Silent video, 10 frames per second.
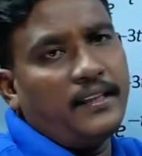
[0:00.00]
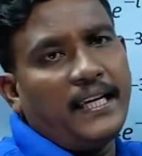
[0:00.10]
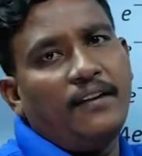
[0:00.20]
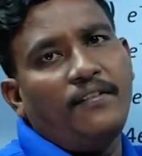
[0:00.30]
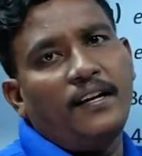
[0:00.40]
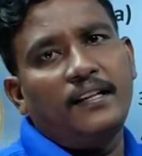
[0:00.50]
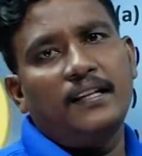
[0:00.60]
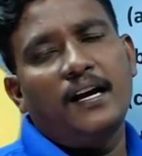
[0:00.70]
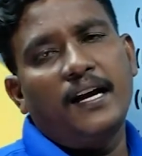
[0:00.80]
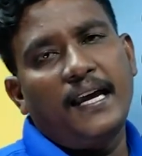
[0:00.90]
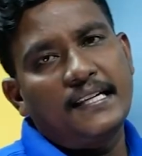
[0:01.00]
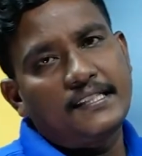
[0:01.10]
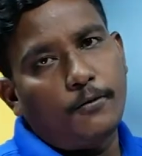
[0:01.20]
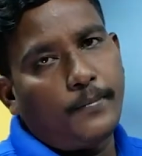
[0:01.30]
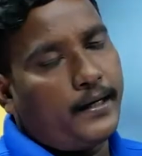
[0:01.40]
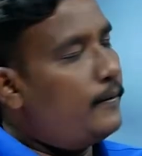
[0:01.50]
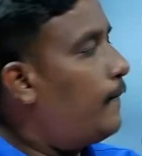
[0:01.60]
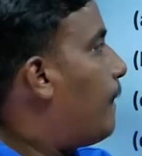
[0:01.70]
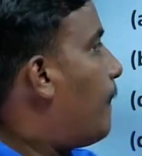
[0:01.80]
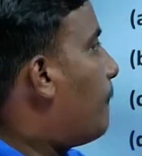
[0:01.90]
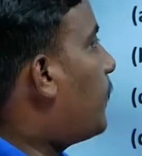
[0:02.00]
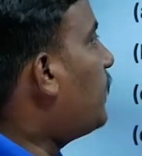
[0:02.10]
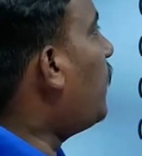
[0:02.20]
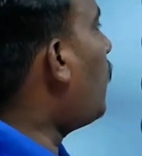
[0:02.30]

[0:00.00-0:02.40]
they given in the s domain, but they